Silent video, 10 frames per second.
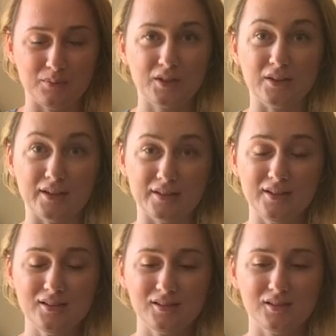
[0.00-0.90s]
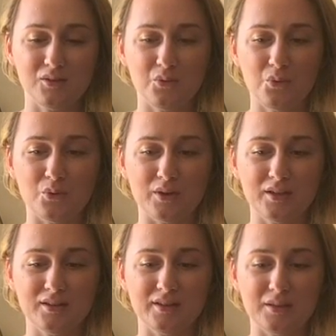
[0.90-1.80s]
like this, or
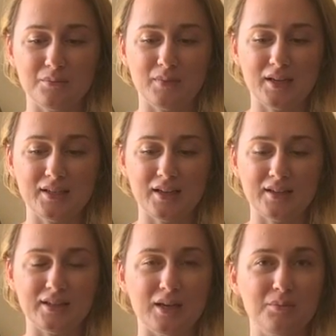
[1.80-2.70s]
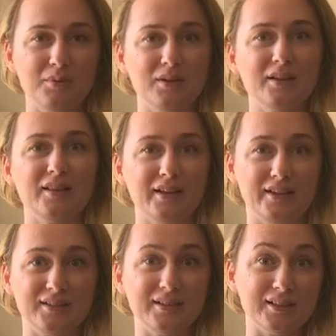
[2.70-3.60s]
they might end up
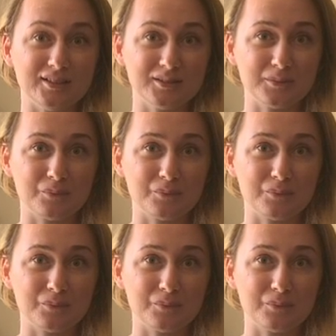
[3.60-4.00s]
like this.